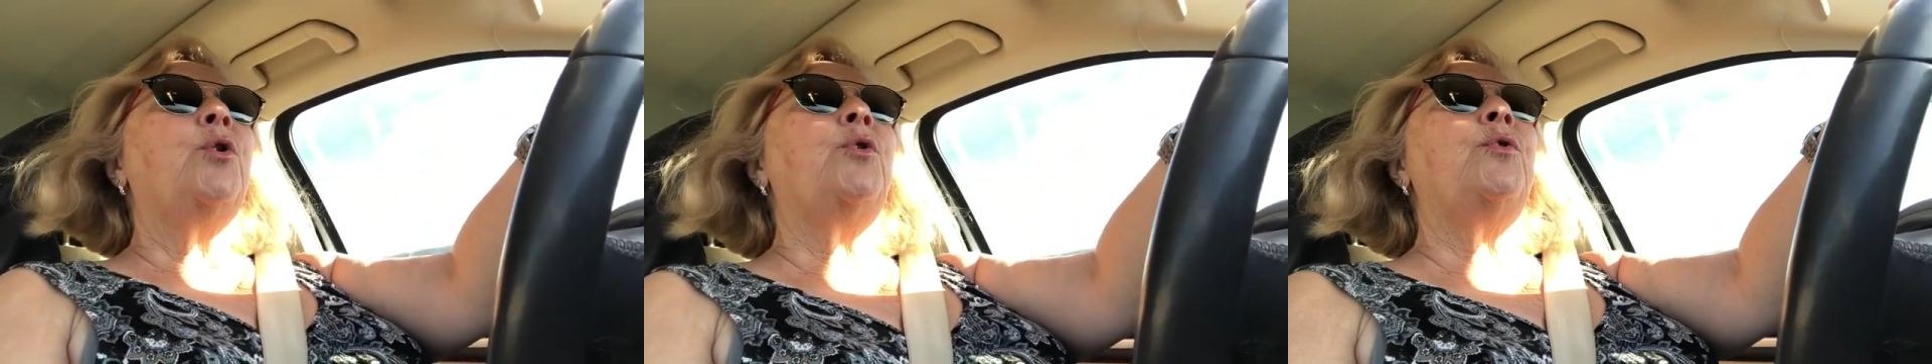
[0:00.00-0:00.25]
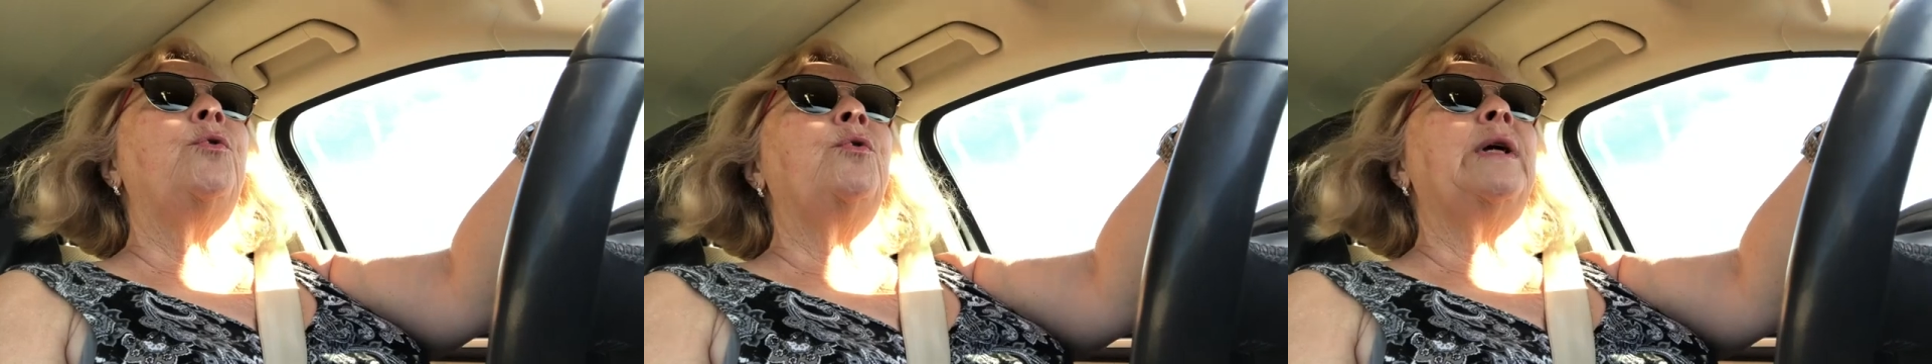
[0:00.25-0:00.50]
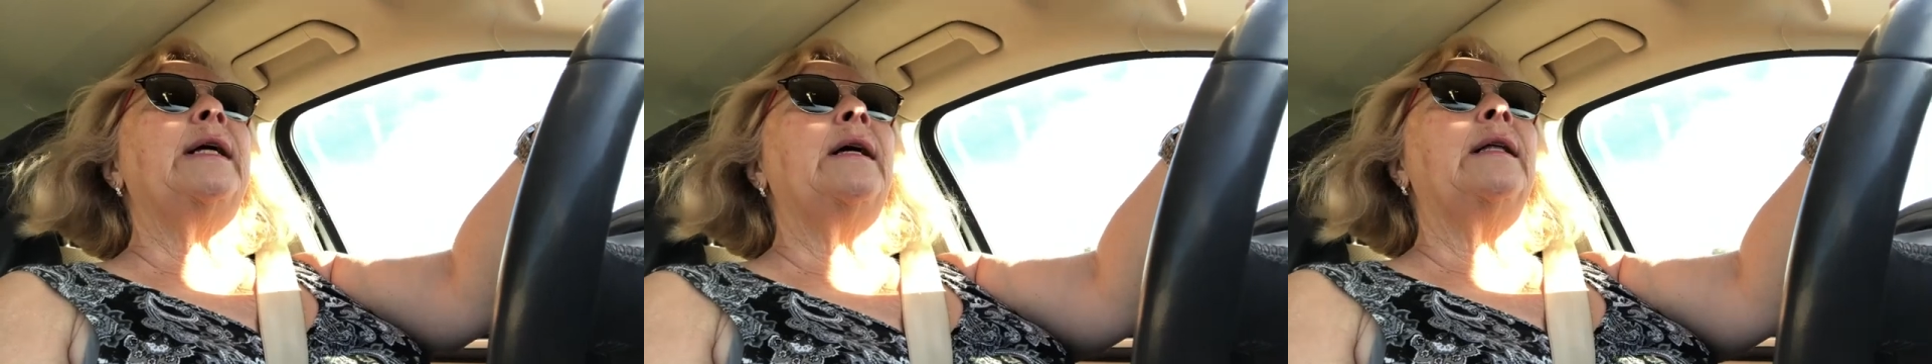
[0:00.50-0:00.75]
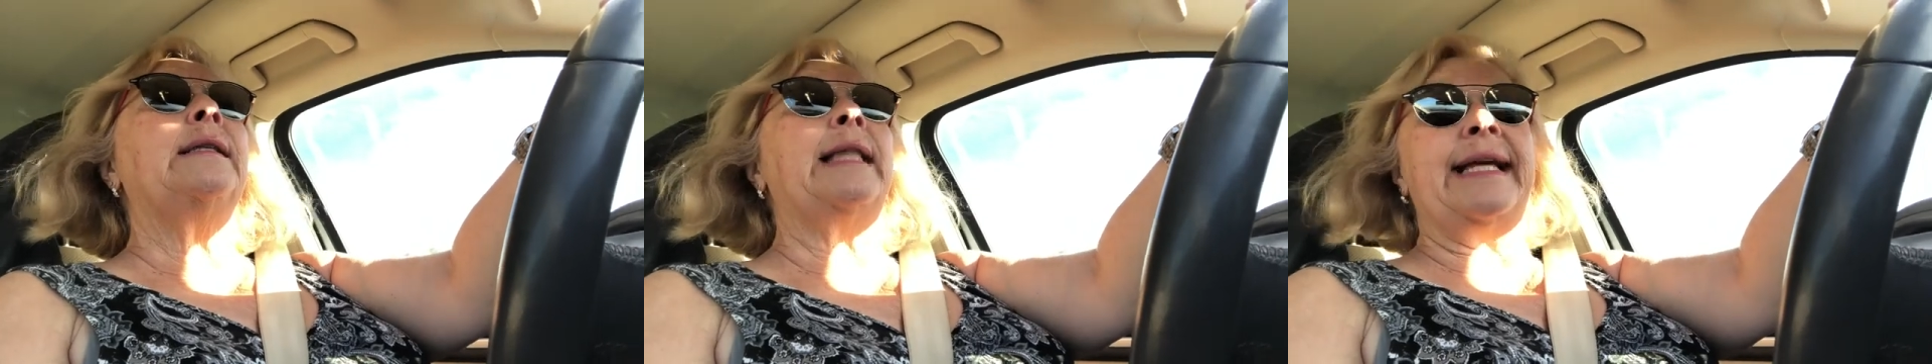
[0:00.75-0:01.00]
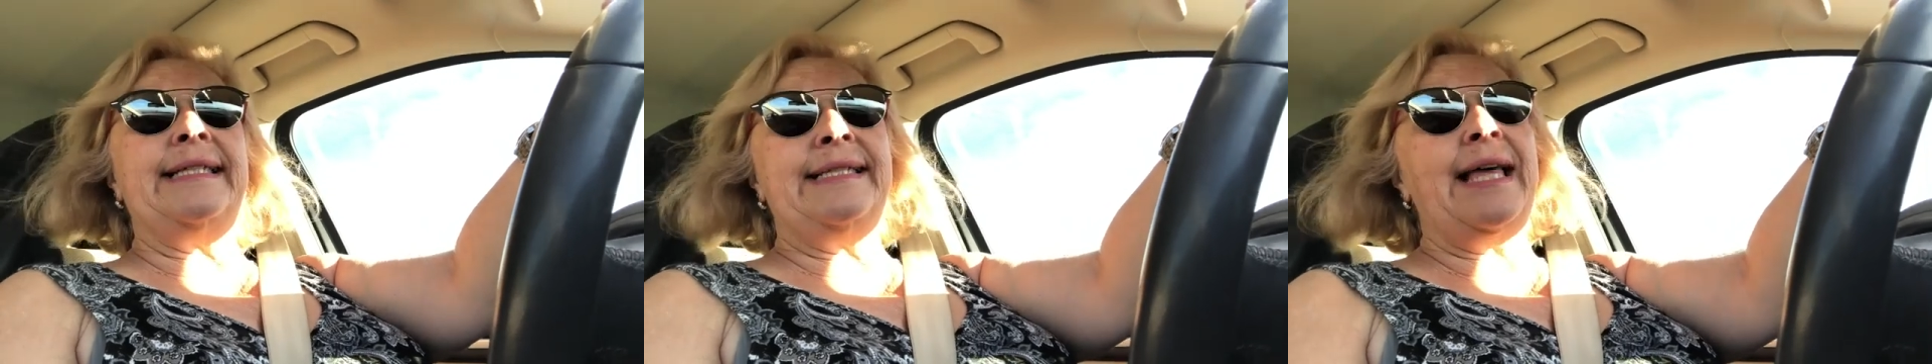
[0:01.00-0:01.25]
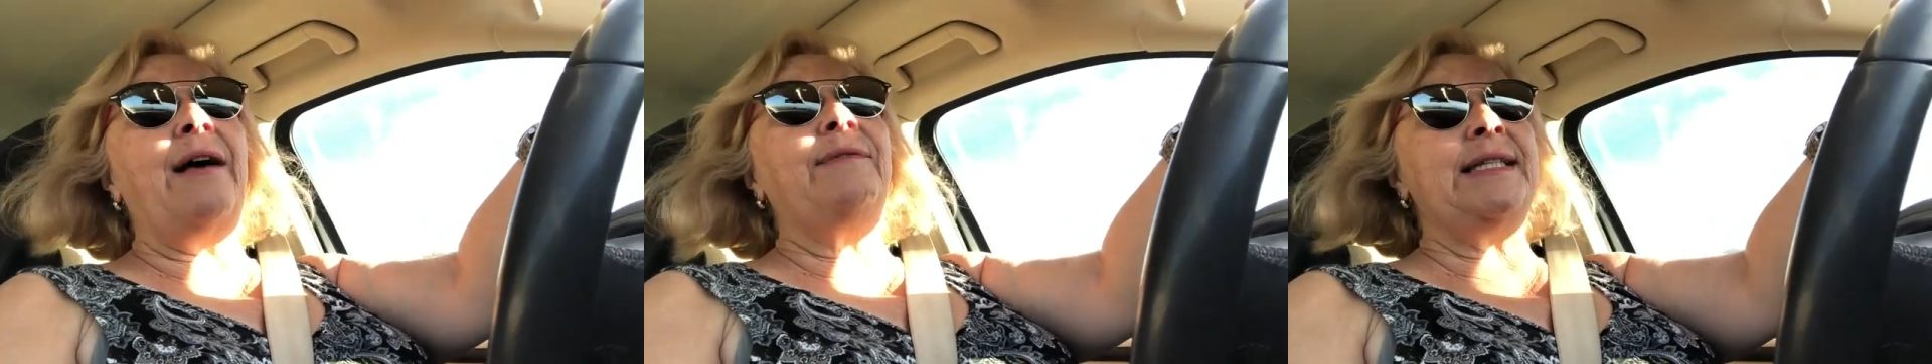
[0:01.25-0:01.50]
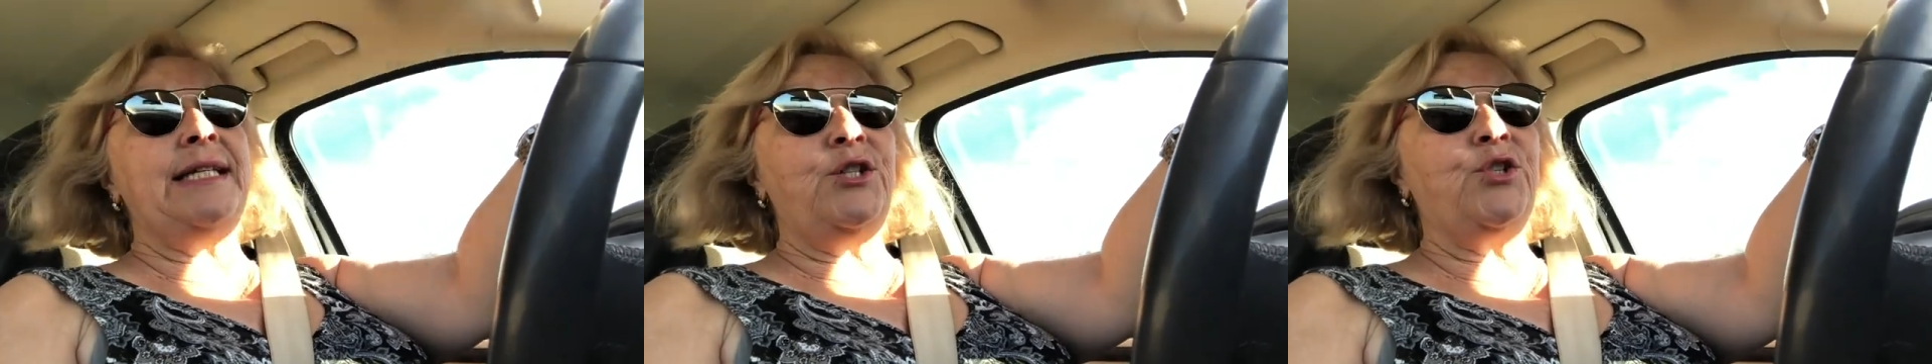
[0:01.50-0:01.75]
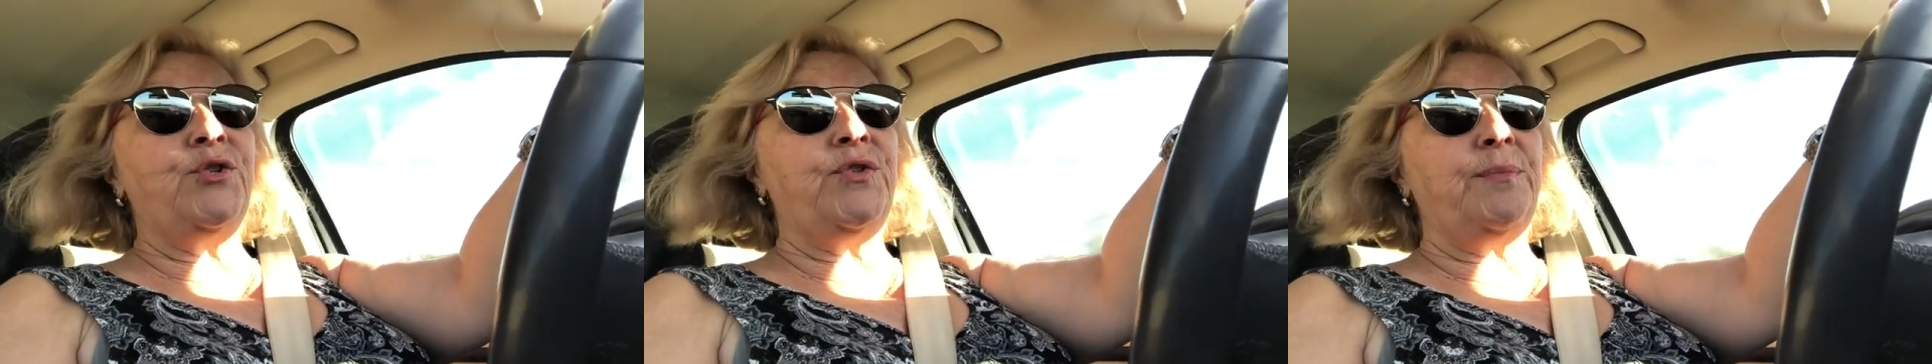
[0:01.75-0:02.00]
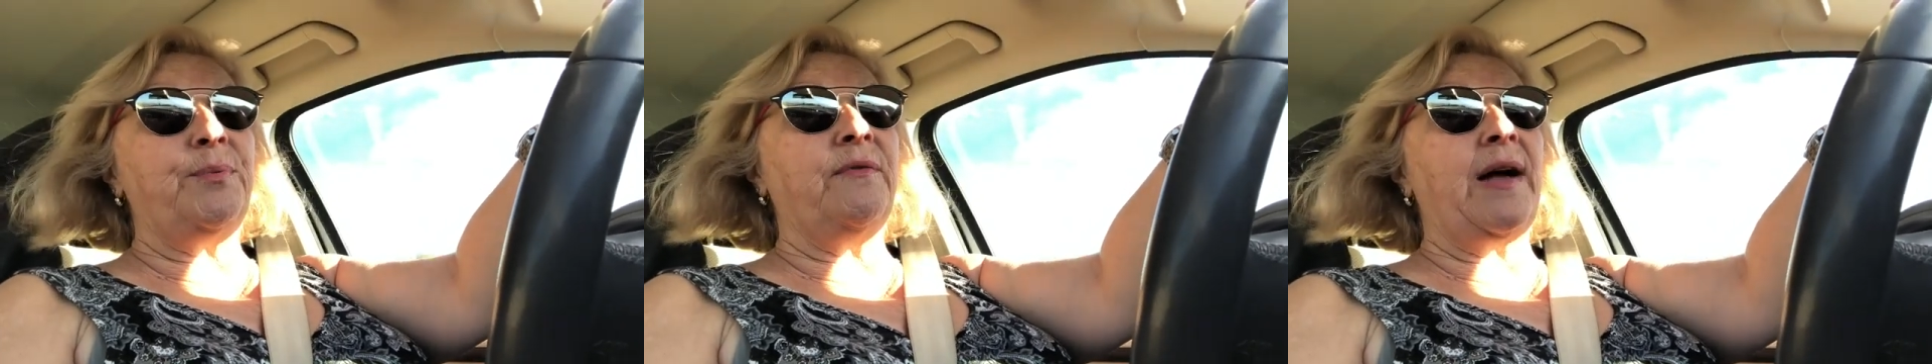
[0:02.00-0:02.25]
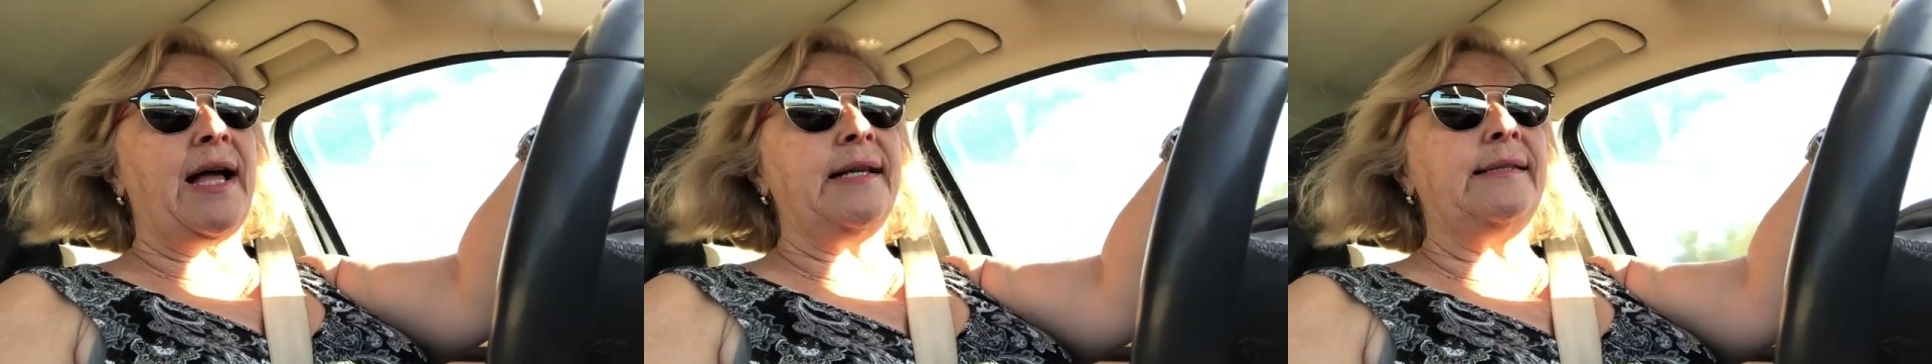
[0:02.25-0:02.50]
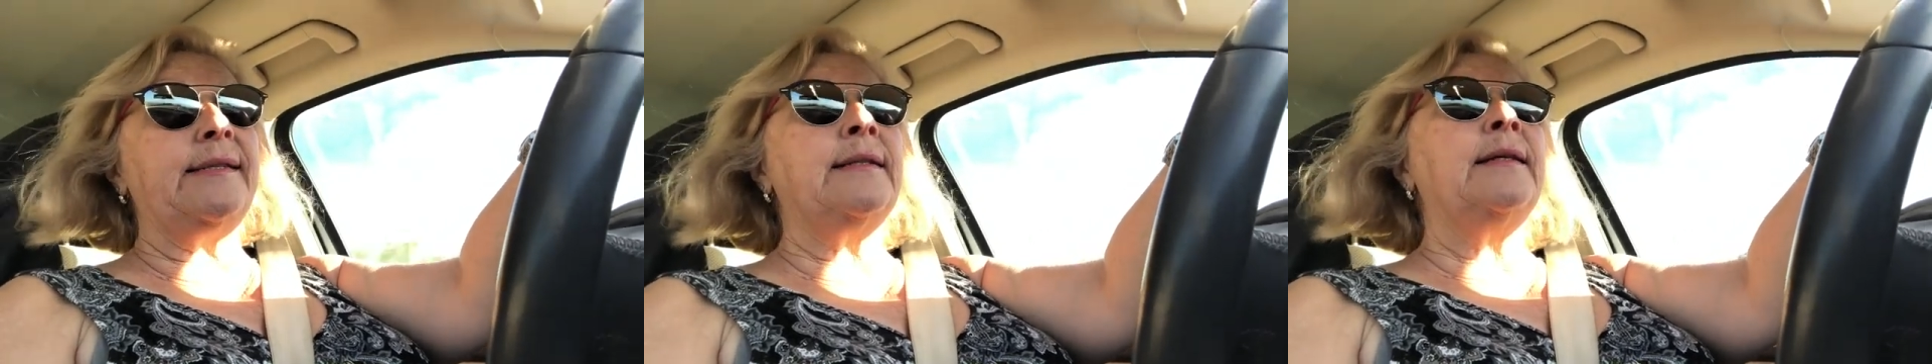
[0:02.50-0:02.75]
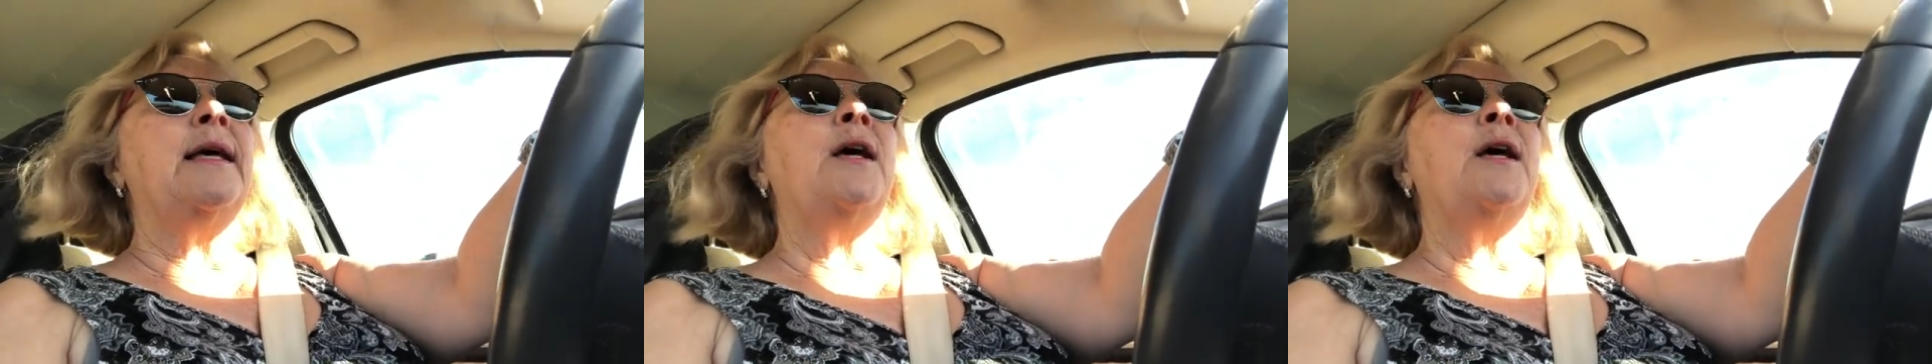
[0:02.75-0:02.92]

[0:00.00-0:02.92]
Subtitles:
who likes to have a teacher supervise,